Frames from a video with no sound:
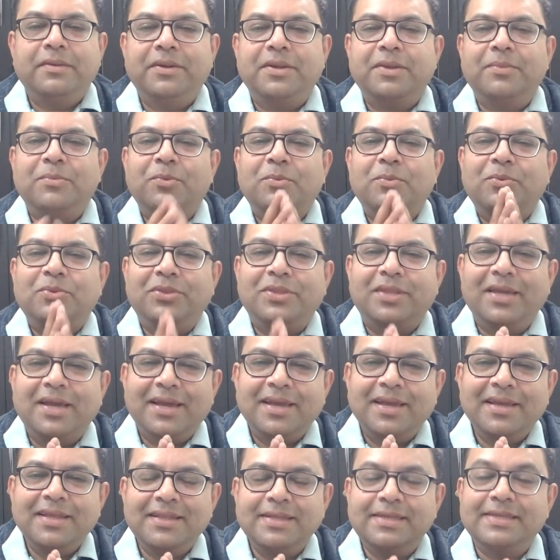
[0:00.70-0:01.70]
Namo
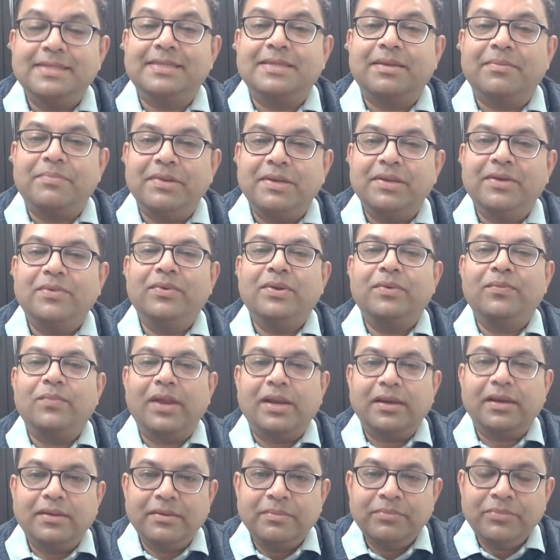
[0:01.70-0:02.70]
Buddhaya. This is Abhinav and
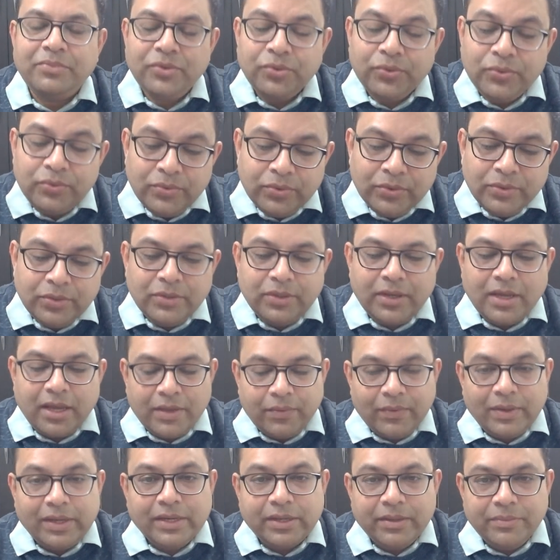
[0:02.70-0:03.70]
welcome you. I
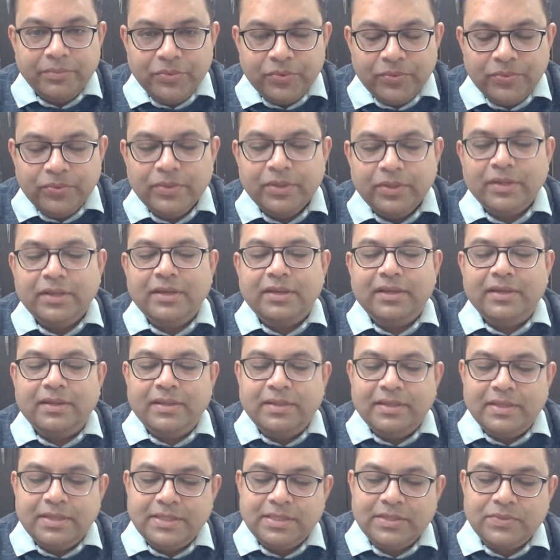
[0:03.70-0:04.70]
welcome you.
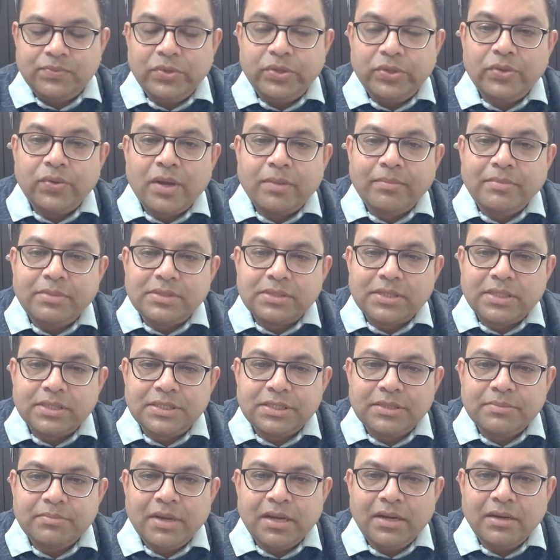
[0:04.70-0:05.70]
In this video, I am
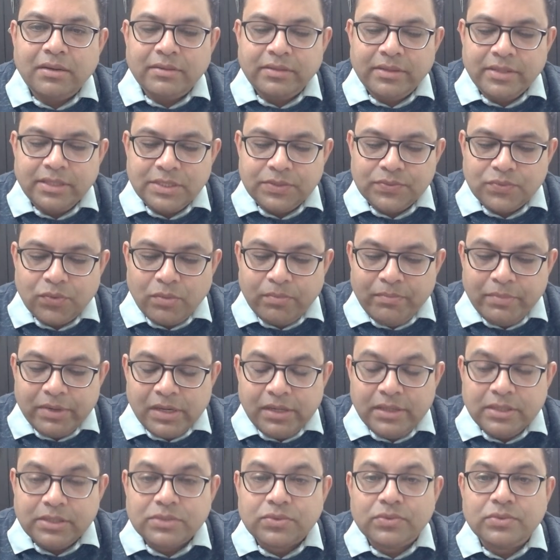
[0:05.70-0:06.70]
discussing my learnings from Middle
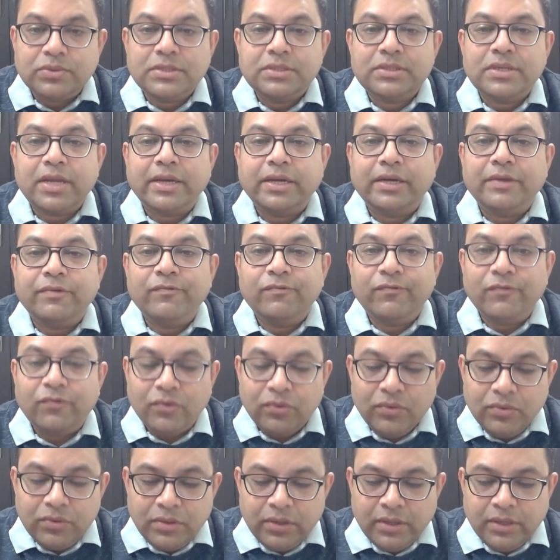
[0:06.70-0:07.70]
Discourses
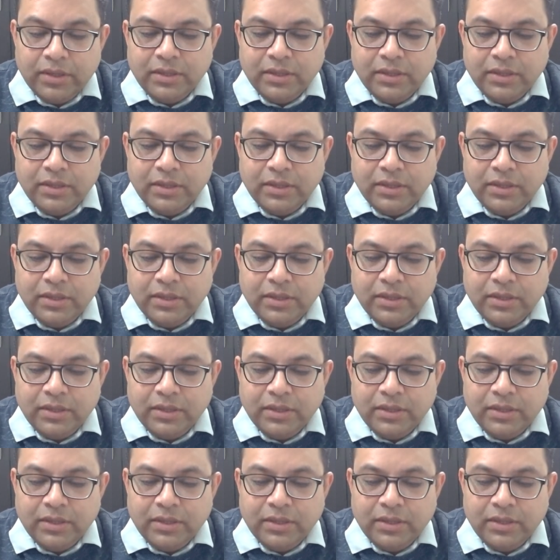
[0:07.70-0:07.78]
94.